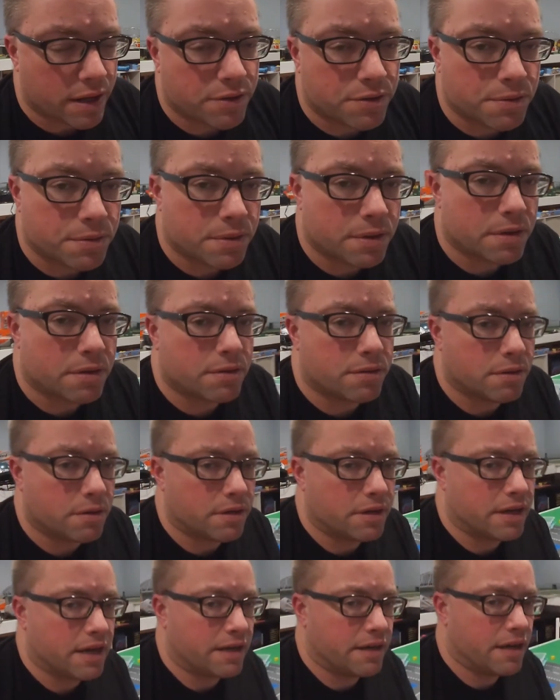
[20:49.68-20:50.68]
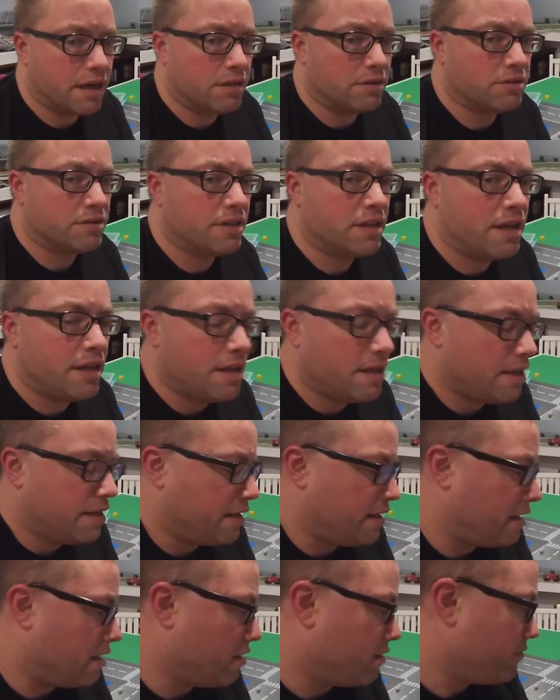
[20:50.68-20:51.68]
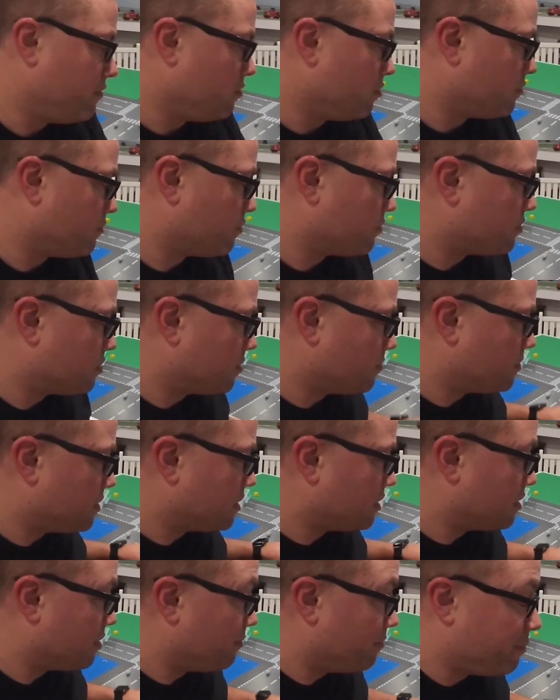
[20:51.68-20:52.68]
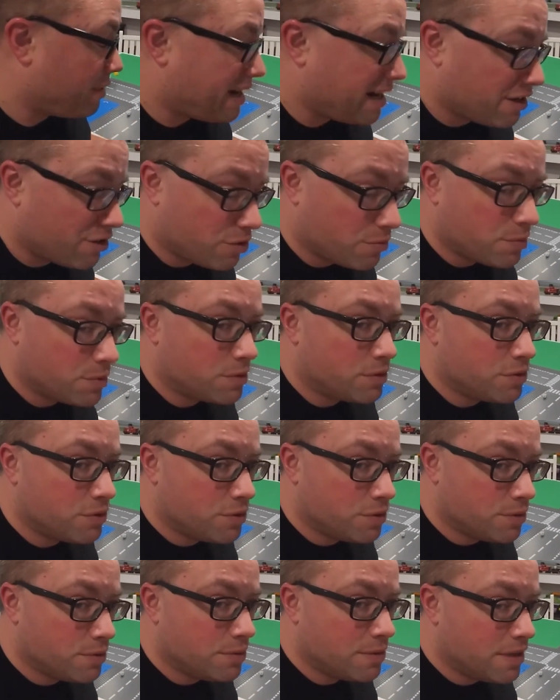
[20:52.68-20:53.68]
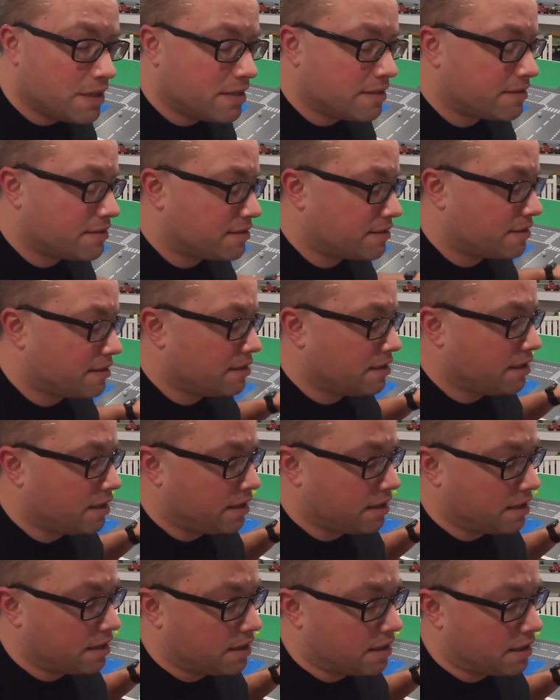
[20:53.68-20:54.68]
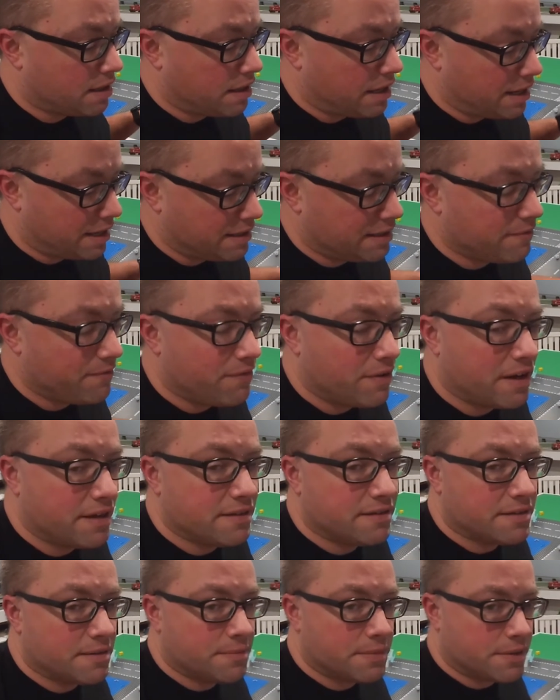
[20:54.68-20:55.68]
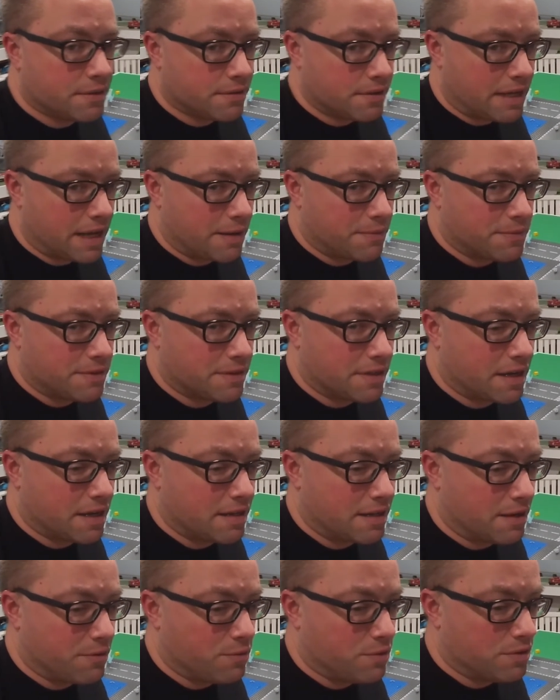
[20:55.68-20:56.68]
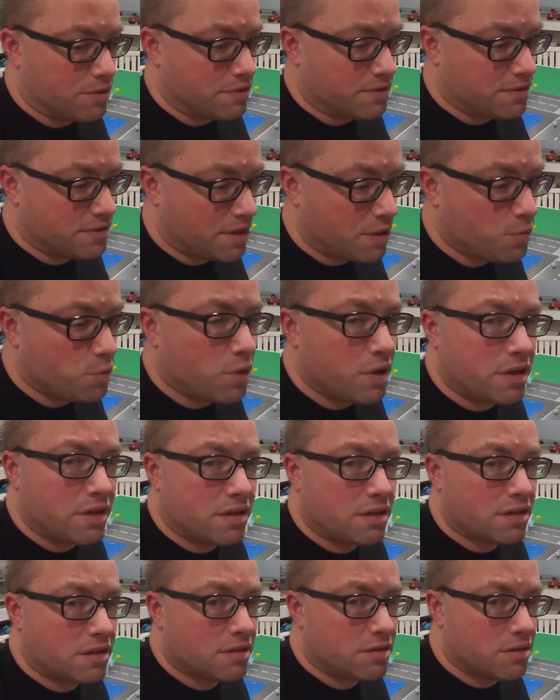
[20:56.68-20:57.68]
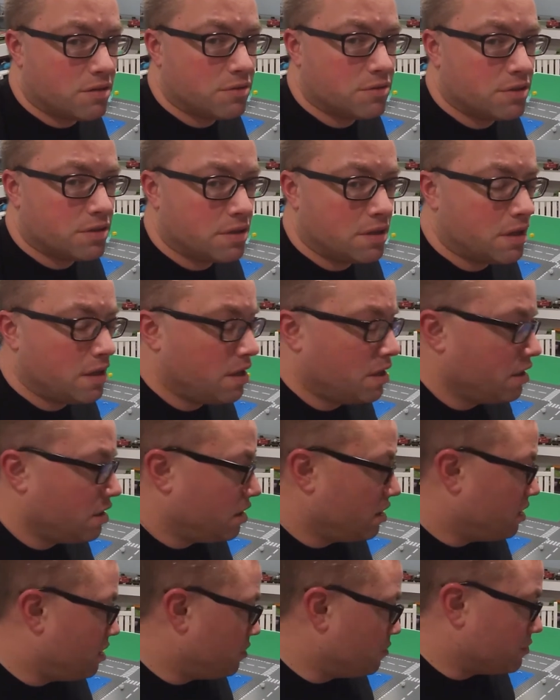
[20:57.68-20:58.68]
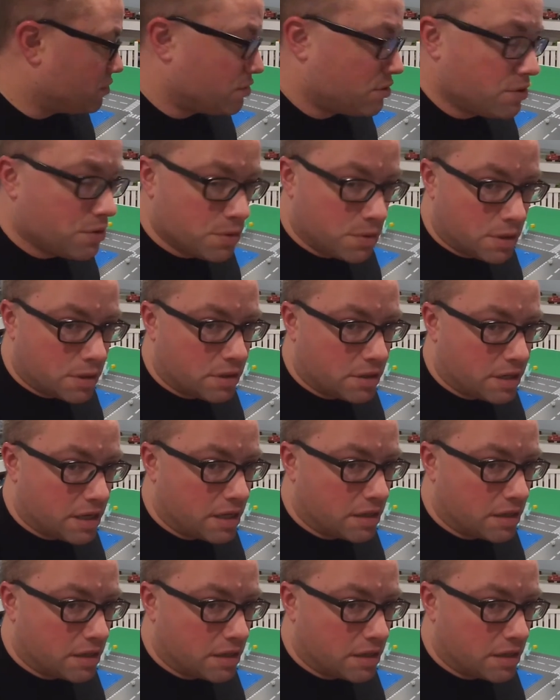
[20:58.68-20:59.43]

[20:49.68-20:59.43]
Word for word: at, two hundred thirty-nine dollars. Now if you look for something comparable to this, uh, I did find something on Amazon that was somewhat close. It was two hundred